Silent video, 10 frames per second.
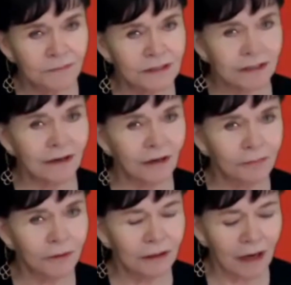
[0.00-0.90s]
It's gonna
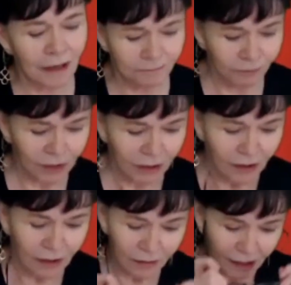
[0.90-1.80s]
help you a lot.
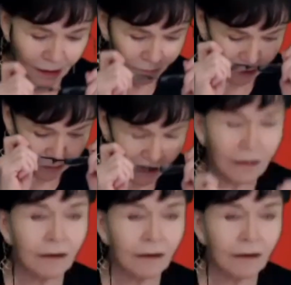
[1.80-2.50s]
All right. There's a lot-